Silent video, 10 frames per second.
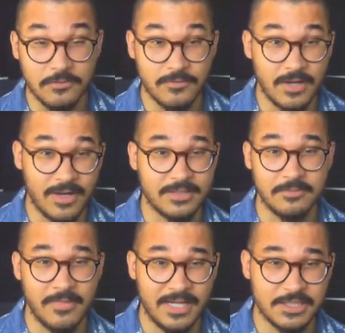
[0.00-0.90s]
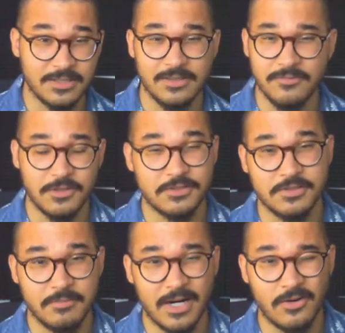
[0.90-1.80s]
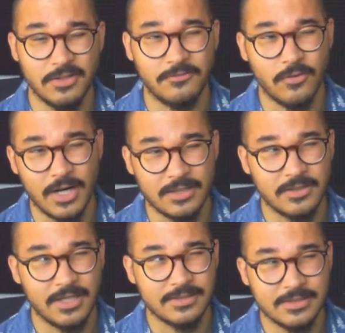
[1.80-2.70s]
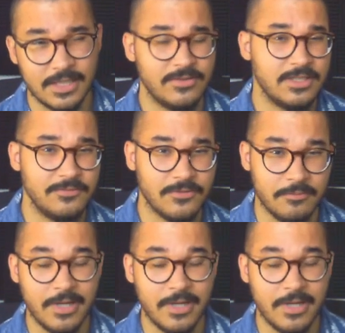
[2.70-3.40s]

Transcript: of 500 magic versus Ibara on the 470 from